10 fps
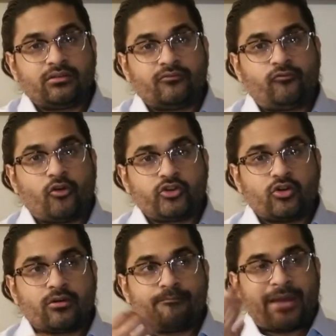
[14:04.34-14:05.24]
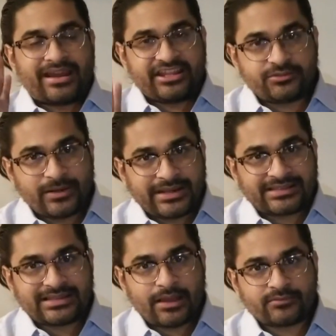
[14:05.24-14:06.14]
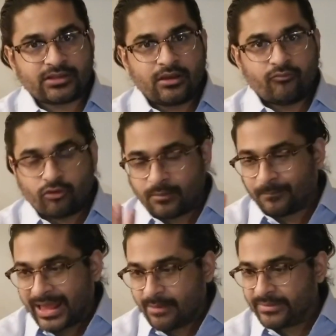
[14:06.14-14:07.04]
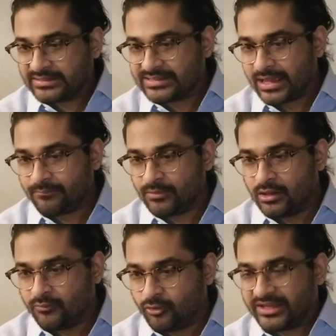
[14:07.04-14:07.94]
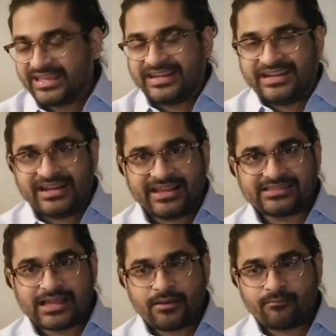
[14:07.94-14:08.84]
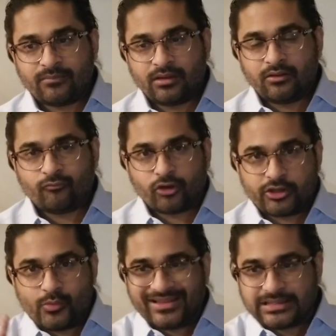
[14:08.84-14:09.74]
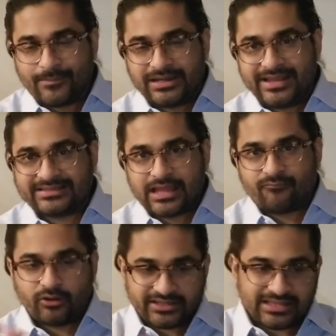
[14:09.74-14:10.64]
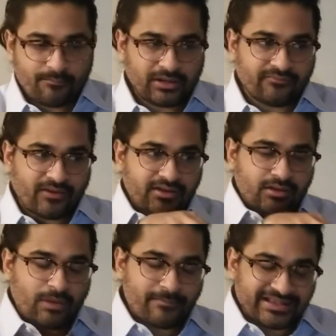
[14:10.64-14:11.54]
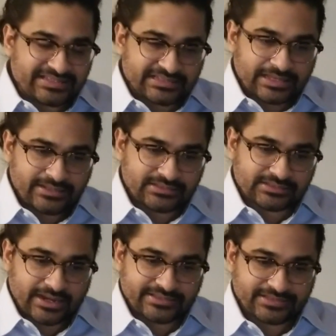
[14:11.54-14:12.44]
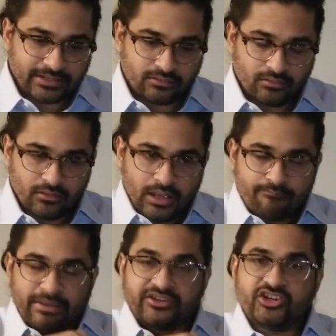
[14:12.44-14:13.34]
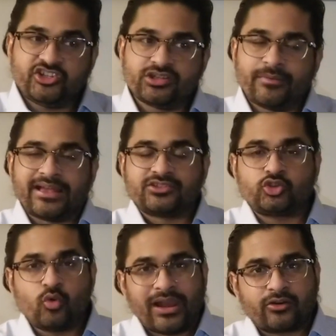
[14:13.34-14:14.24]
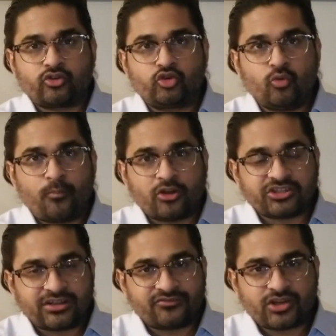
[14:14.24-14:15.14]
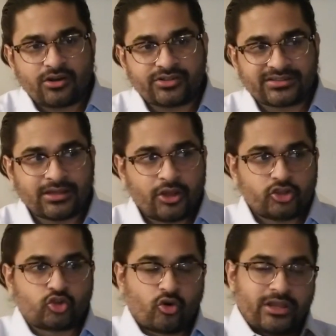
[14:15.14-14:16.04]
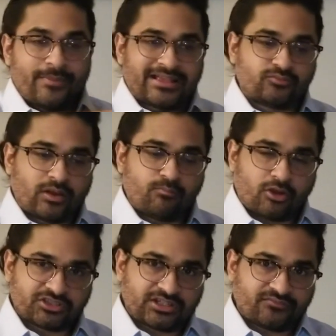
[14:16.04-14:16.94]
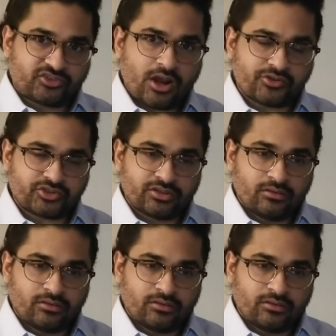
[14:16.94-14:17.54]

for your management exams, for a PLAB exam, for a Canadian exam, for a USMLE exam. For example, if I did my basic sciences and I said magnesium has two positive charges, sodium has 1 positive charge.